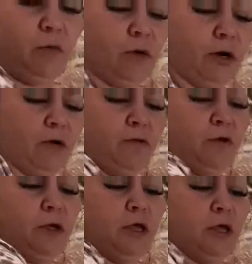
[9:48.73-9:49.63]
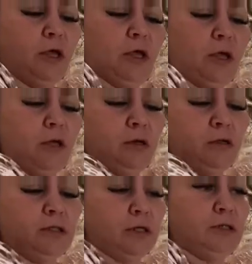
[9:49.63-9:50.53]
or wherever. And I'll
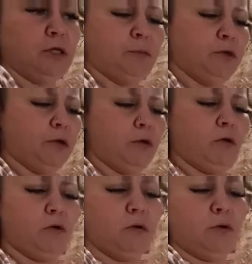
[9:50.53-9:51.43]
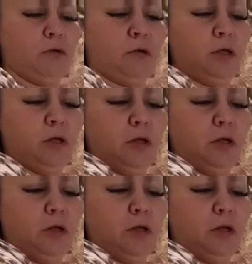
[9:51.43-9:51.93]
suds up the whole